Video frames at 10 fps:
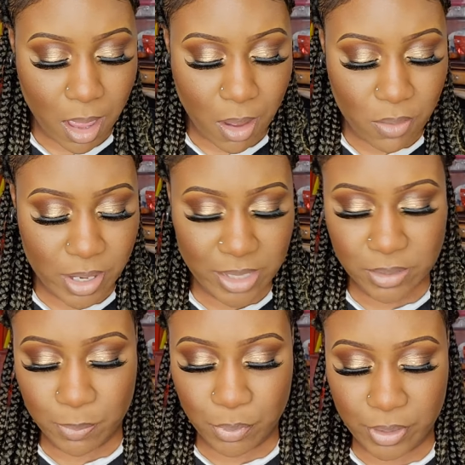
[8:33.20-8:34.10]
Oh,
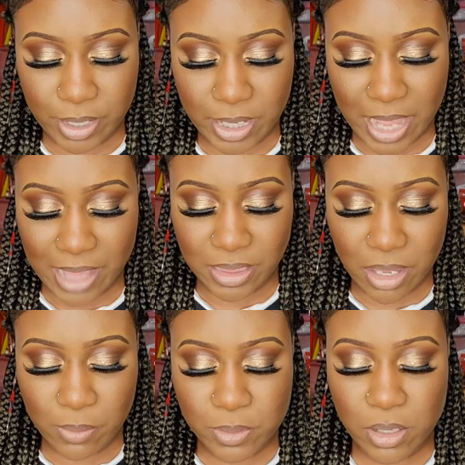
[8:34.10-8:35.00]
that's pretty. I
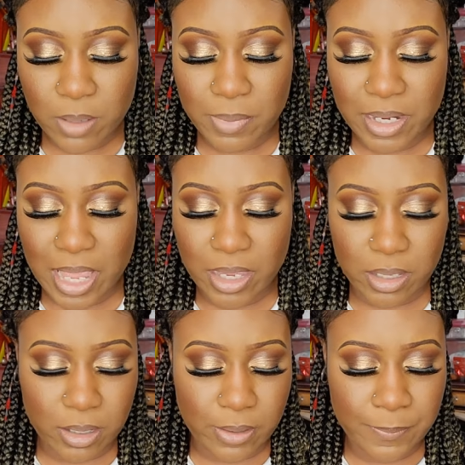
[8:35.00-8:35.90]
thought it was going to be like
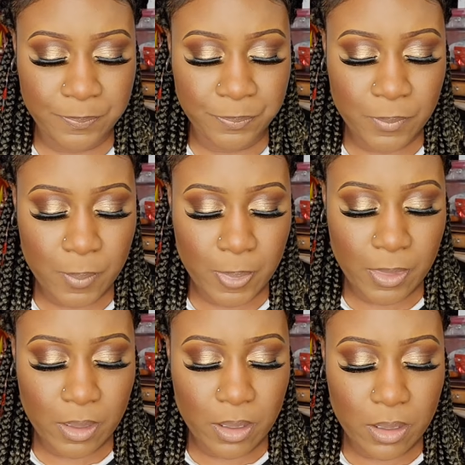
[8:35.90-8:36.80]
a...
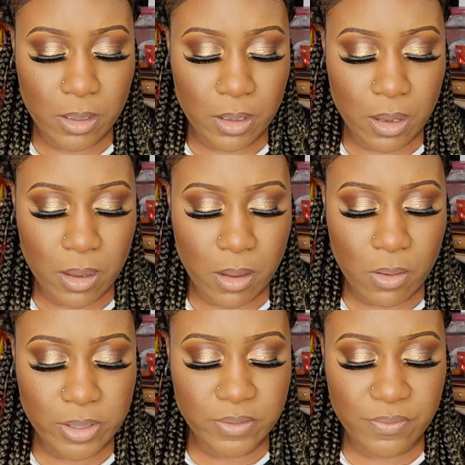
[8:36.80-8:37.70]

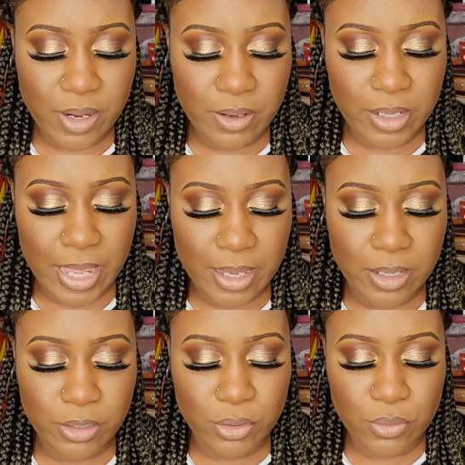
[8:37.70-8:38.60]
Oh, it's very like
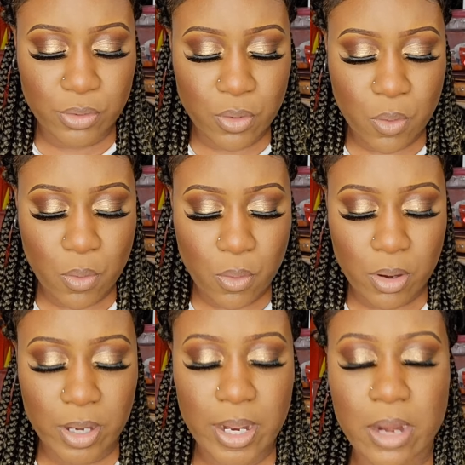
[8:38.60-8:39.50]
a unicorn